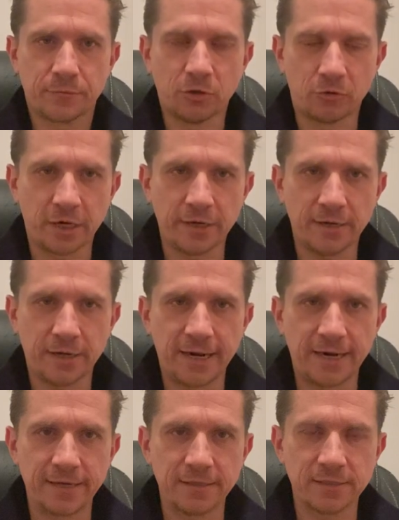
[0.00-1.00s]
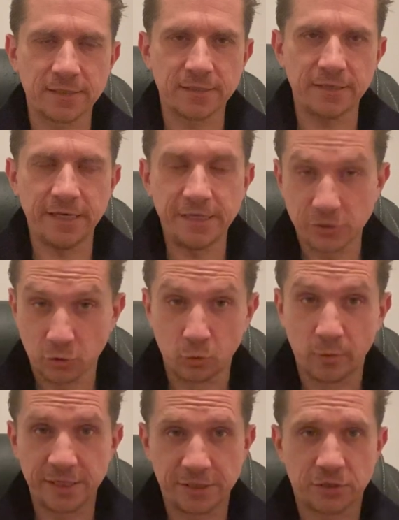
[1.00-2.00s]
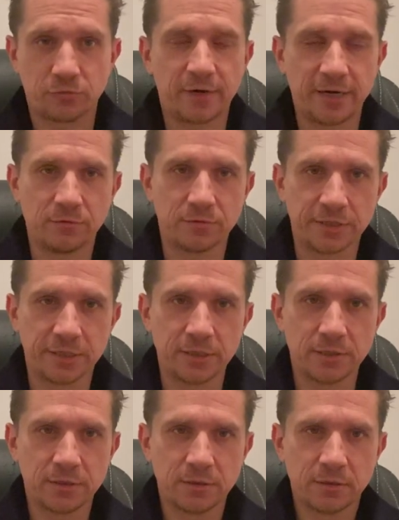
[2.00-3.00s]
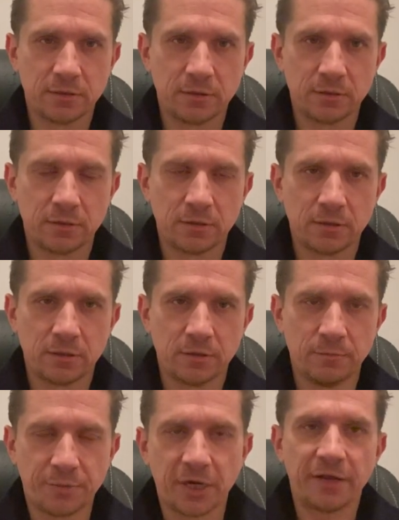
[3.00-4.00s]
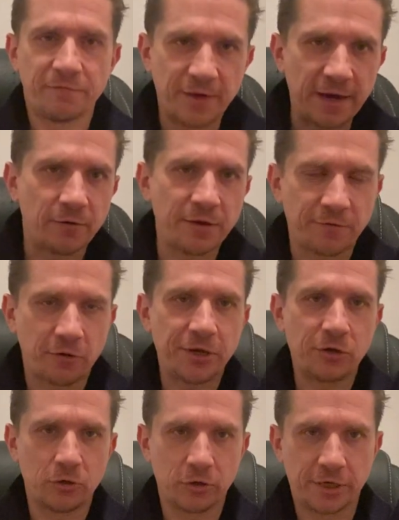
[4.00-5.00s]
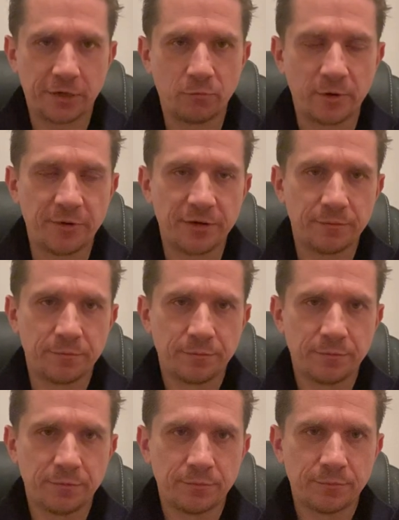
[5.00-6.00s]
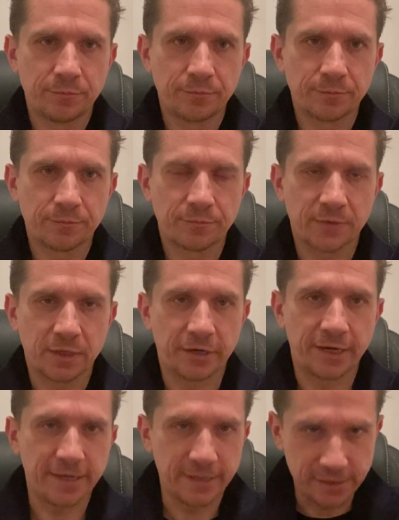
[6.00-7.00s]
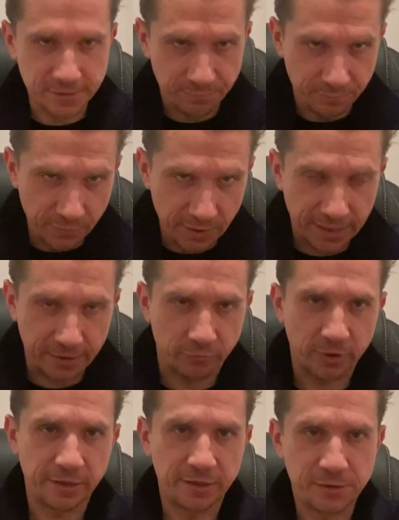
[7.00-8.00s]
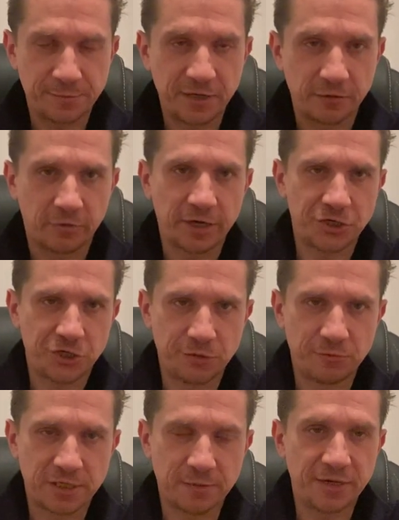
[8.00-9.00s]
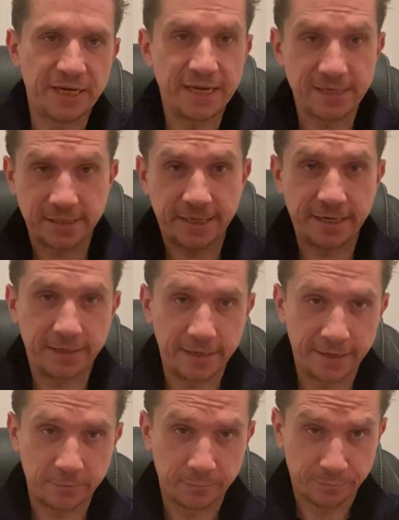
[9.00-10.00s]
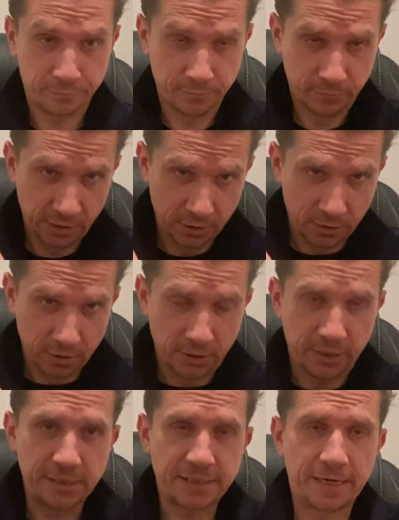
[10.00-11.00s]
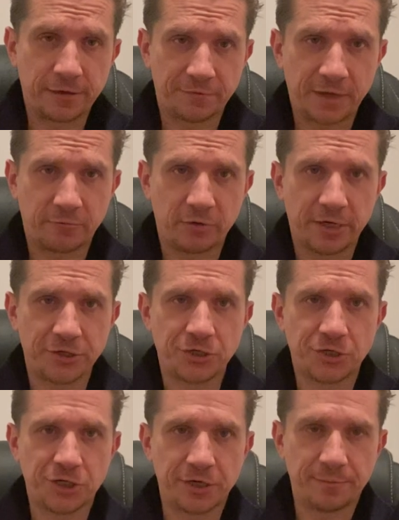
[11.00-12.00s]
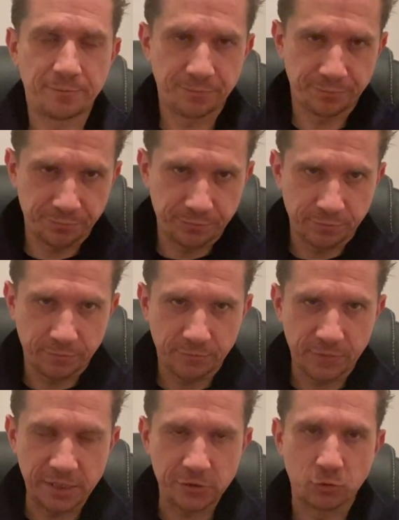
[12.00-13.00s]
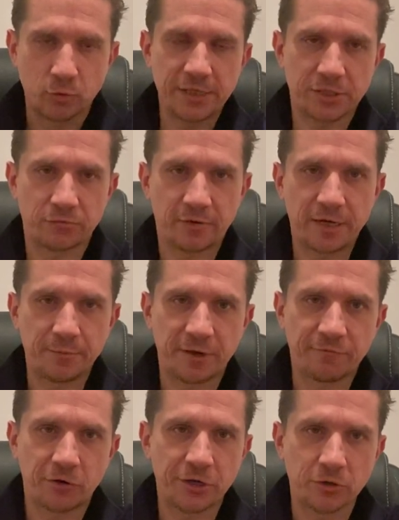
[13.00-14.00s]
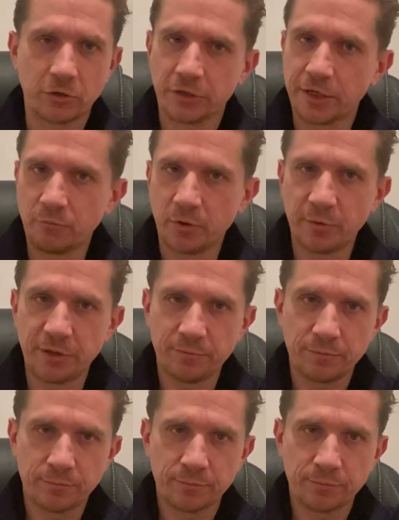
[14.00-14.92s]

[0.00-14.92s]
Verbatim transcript: All right? And he's always surrounded by very, very good looking women. Okay? He's had a he's been in a relationship with somebody, he has a kid now. He's out of that relationship. He's always surrounded by very good looking women.